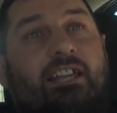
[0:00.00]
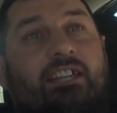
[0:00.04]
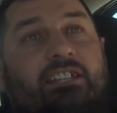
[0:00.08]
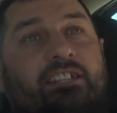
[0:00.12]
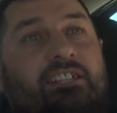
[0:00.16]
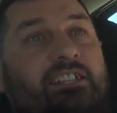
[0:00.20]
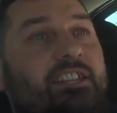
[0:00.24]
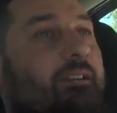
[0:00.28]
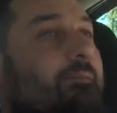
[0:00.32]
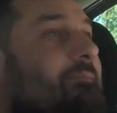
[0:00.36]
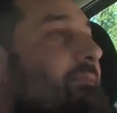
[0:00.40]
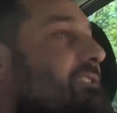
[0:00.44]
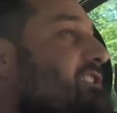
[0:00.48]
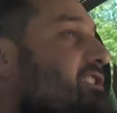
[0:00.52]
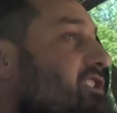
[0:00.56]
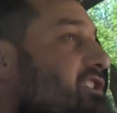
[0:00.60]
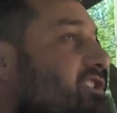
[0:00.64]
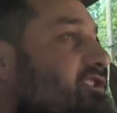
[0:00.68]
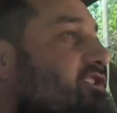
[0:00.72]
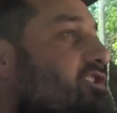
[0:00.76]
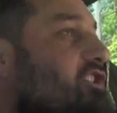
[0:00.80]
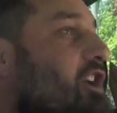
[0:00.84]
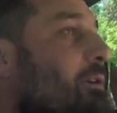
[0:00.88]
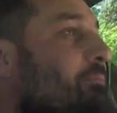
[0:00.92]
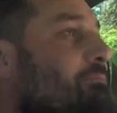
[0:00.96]
You see him, he
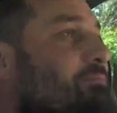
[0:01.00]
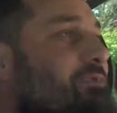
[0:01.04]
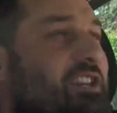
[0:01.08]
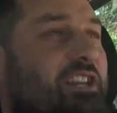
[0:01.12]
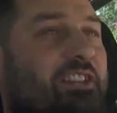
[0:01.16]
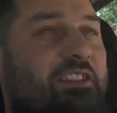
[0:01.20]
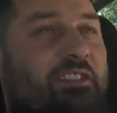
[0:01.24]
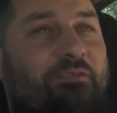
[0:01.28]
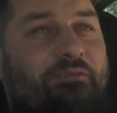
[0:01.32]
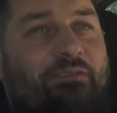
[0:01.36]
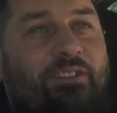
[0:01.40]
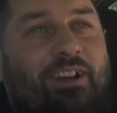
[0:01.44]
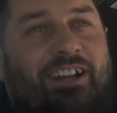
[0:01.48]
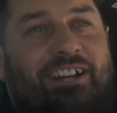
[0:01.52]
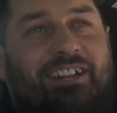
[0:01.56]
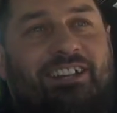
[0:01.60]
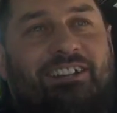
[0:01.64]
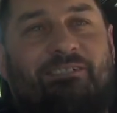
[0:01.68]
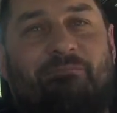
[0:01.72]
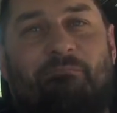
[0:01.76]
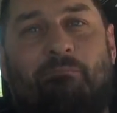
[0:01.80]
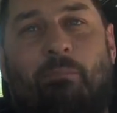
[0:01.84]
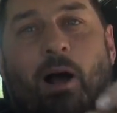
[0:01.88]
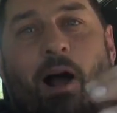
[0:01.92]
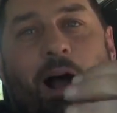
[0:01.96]
just jumps in the
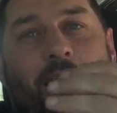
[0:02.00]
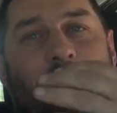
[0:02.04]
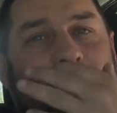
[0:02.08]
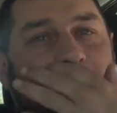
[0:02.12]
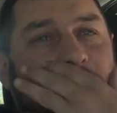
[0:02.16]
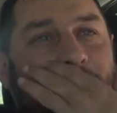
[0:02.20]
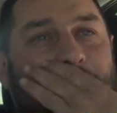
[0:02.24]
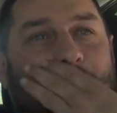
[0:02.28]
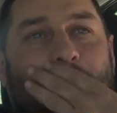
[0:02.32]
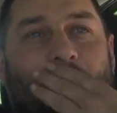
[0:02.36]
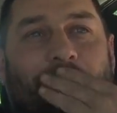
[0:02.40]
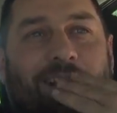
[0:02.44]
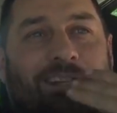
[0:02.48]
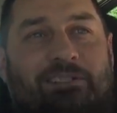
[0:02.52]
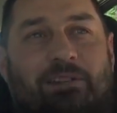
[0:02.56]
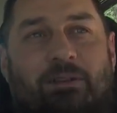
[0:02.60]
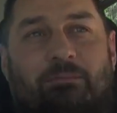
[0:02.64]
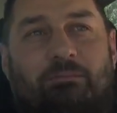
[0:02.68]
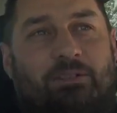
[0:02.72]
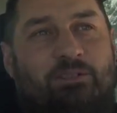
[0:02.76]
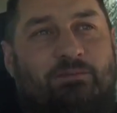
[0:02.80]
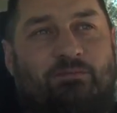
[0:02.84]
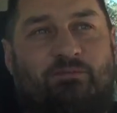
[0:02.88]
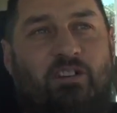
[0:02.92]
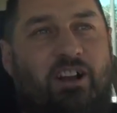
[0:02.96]
fucking pond and picks
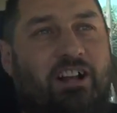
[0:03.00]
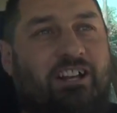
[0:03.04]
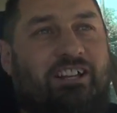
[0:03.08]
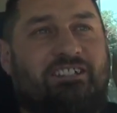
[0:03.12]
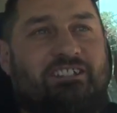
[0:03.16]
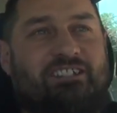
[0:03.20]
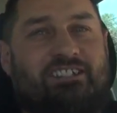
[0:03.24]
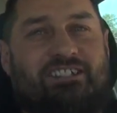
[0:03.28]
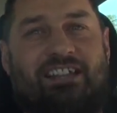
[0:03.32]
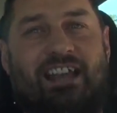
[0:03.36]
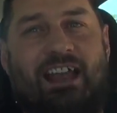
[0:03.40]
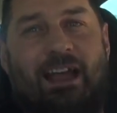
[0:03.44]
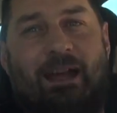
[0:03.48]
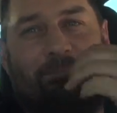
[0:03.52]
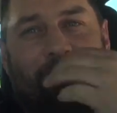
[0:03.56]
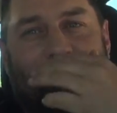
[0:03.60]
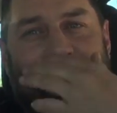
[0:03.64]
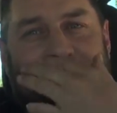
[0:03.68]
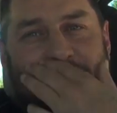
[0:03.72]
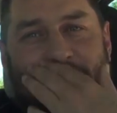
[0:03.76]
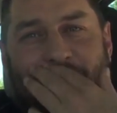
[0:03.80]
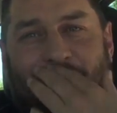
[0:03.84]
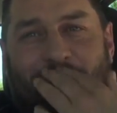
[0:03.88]
up his fucking snapping